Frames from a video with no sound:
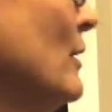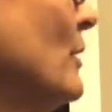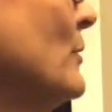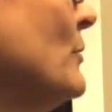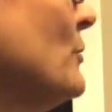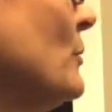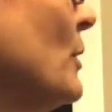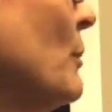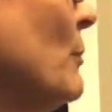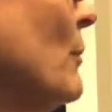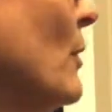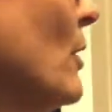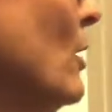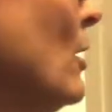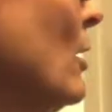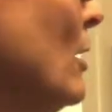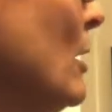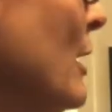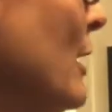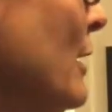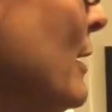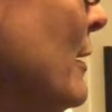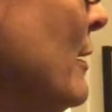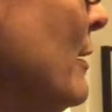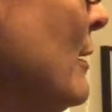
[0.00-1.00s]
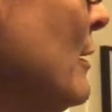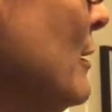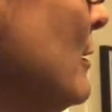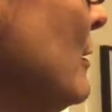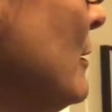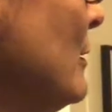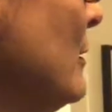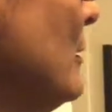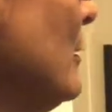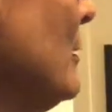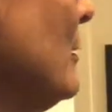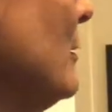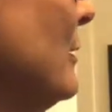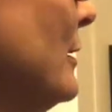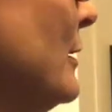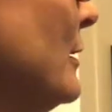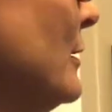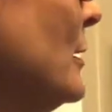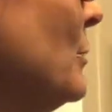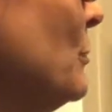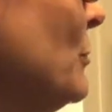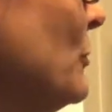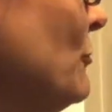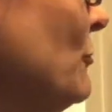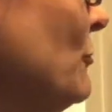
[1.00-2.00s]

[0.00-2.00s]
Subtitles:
So I'm on needle number